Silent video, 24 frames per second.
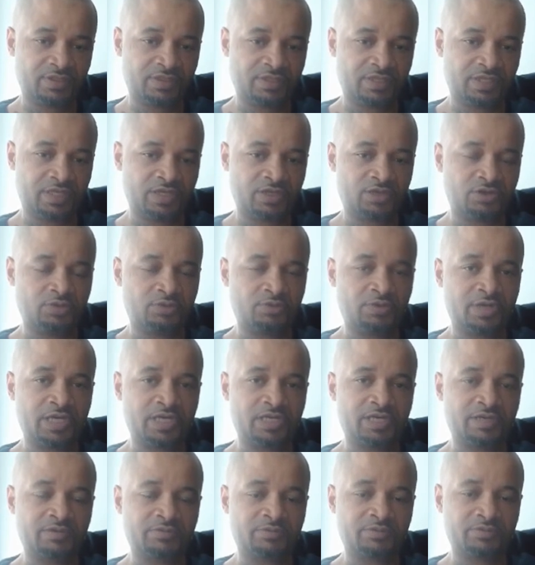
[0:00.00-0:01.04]
There go
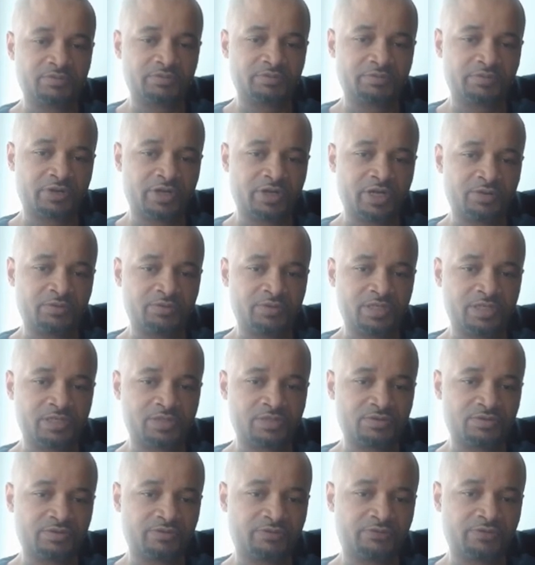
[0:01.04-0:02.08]
one of them, Bryon
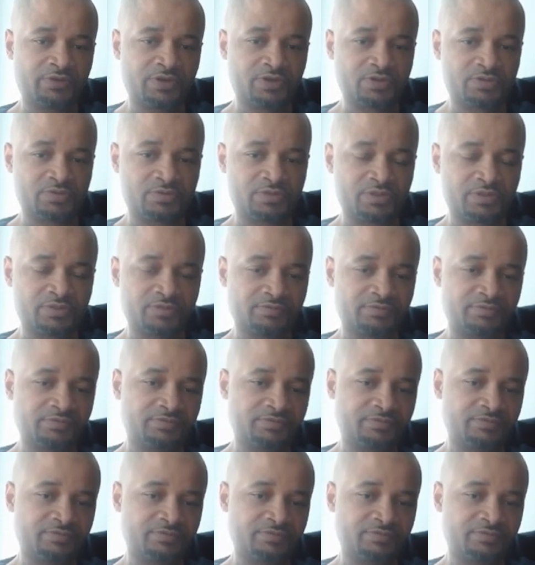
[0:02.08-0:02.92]
Russell, the first one.